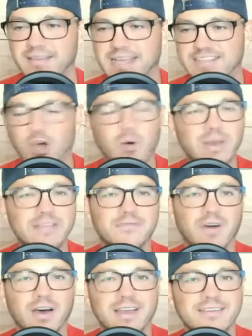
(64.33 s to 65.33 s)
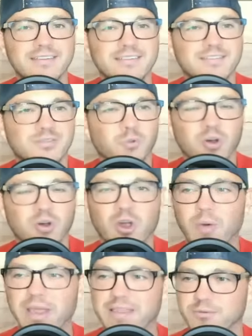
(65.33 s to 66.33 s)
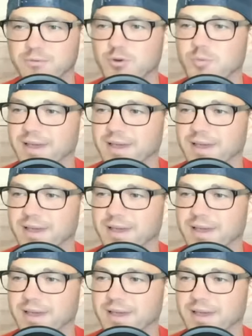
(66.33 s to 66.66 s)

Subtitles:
That's always fun to work our way through.